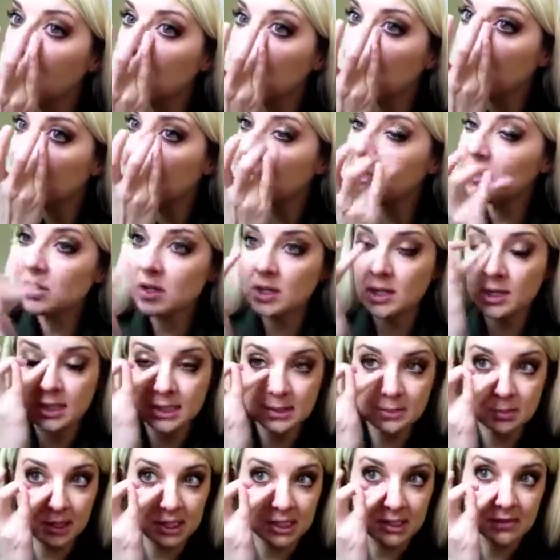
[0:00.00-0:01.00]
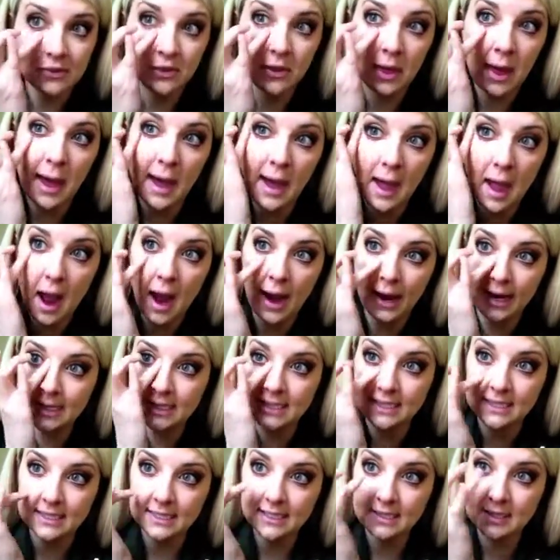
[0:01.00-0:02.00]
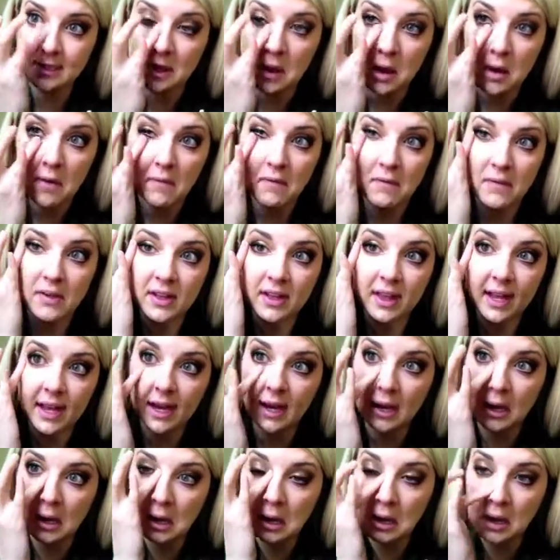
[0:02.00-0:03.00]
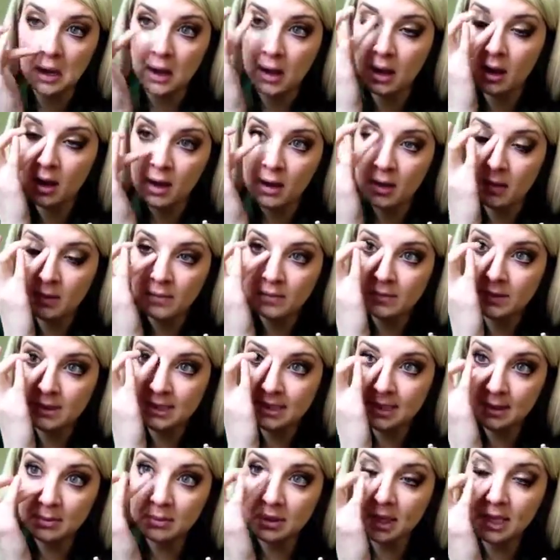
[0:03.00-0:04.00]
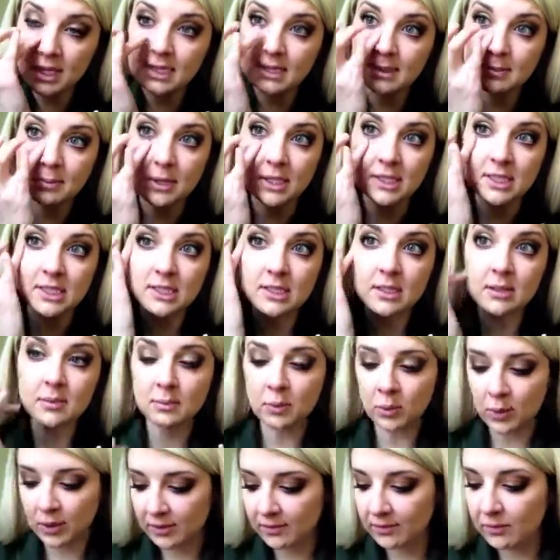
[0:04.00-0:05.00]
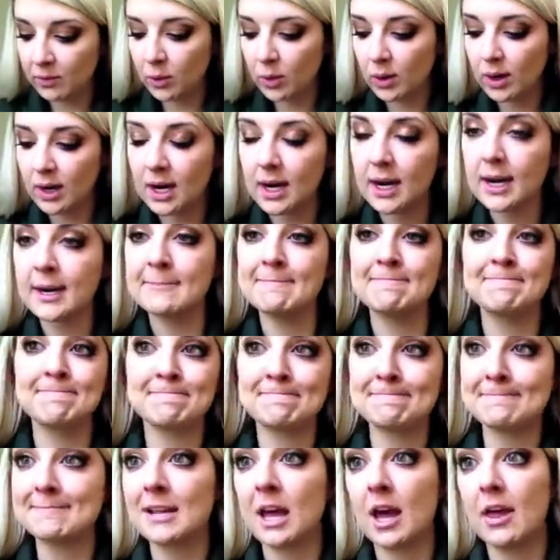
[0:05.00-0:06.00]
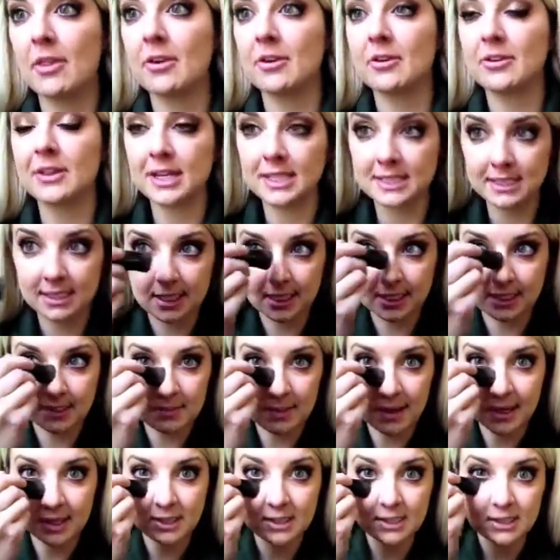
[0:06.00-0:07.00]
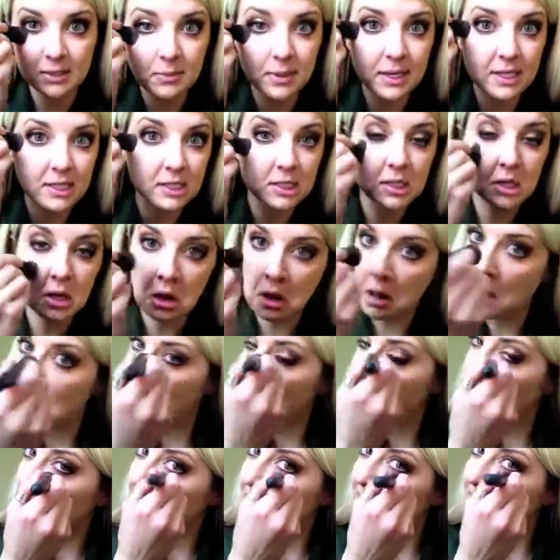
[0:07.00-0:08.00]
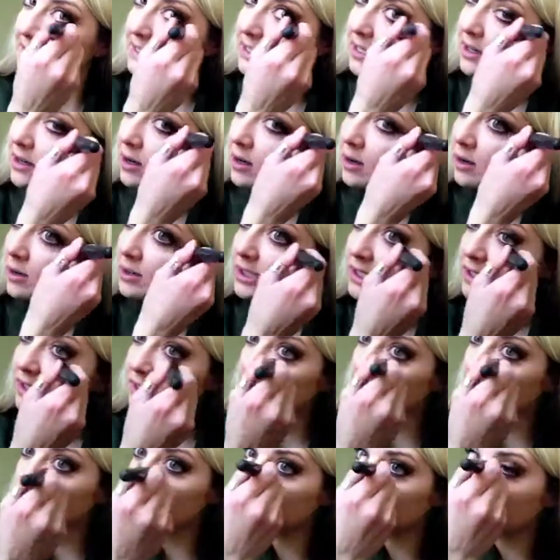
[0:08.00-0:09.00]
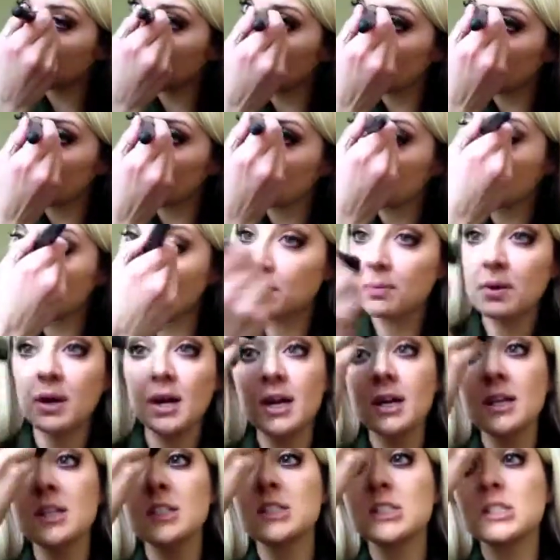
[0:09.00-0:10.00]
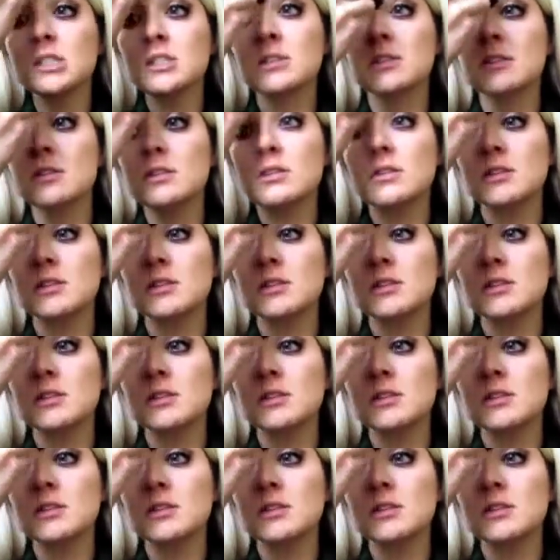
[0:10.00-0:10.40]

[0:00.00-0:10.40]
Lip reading: And you can use a brush for that. I just feel like some things brushes are important for, other things it doesn't matter so much. So just kind of blend that out with your brush.